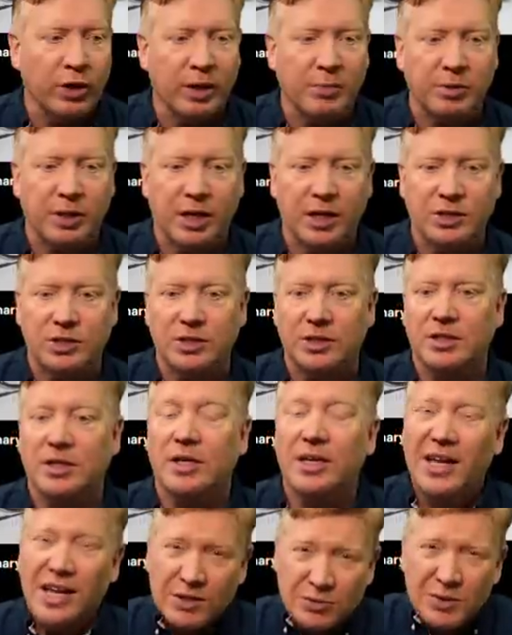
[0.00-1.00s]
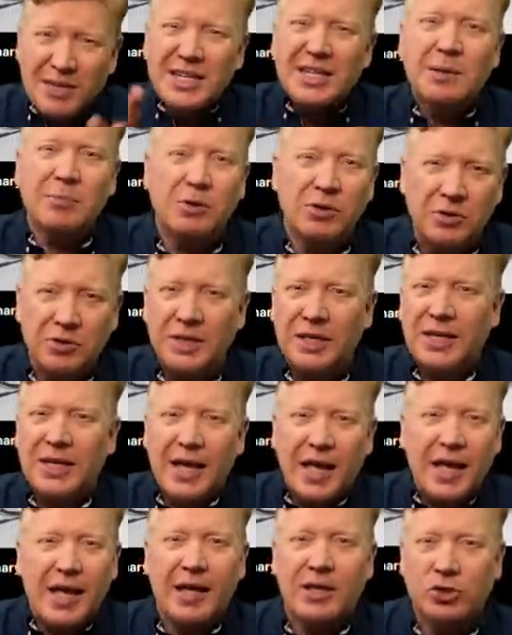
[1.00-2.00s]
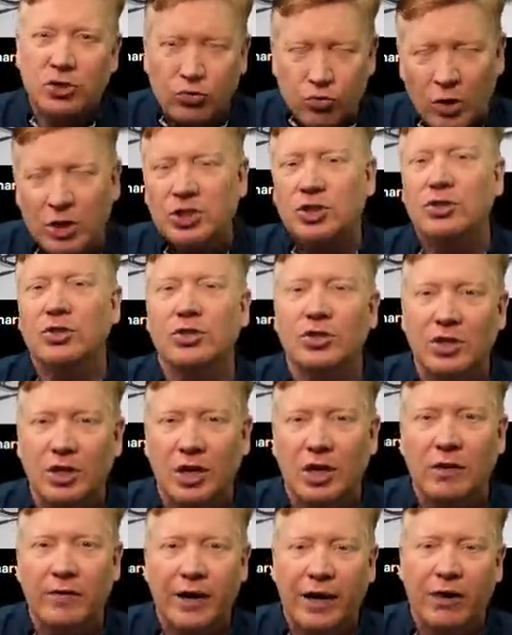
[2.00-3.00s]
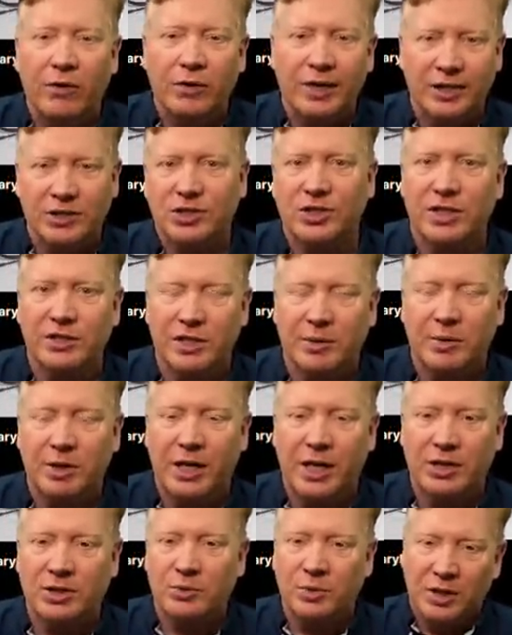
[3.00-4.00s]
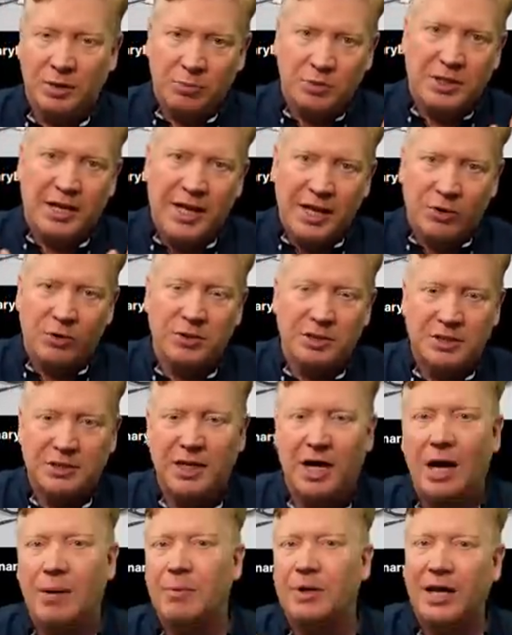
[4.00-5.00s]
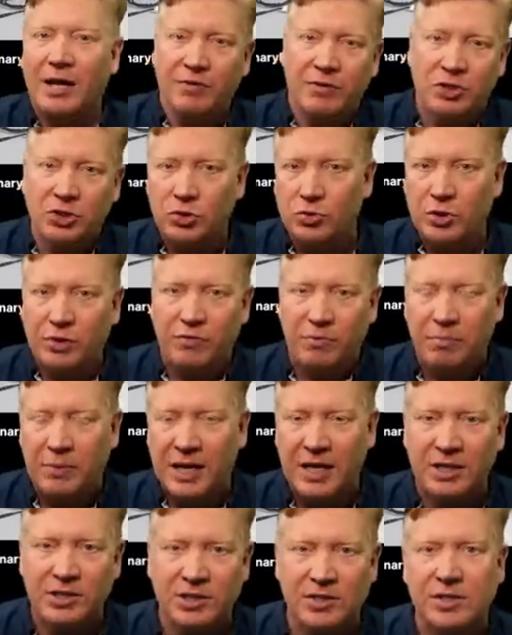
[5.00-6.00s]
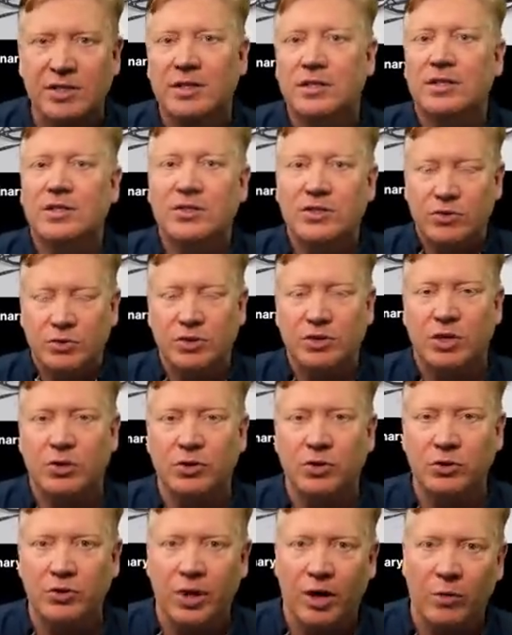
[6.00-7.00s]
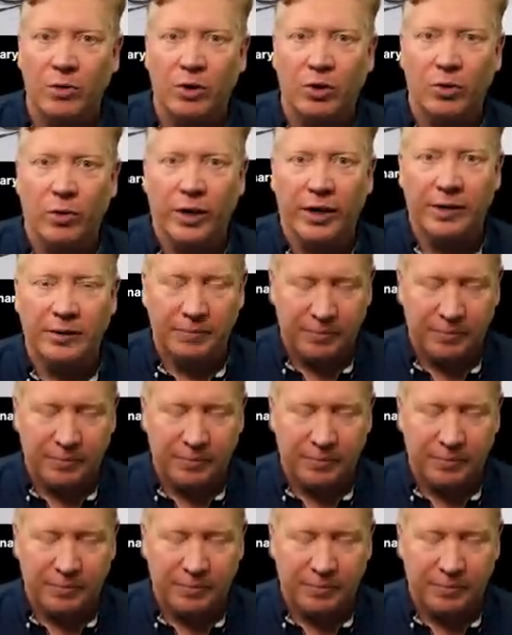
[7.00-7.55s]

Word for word: application, is we need to build the structure of our Next.js application. We need to put the header at the top and have the two different pages. So let's go do that real quick.